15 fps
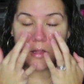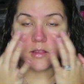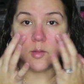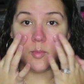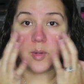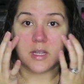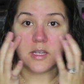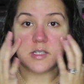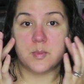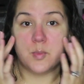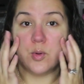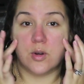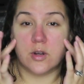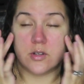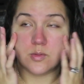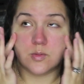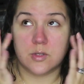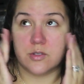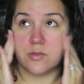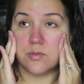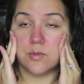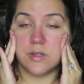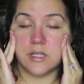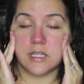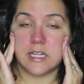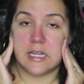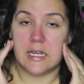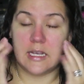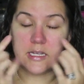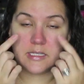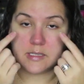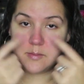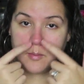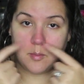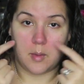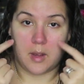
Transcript: the biggest pores, which really is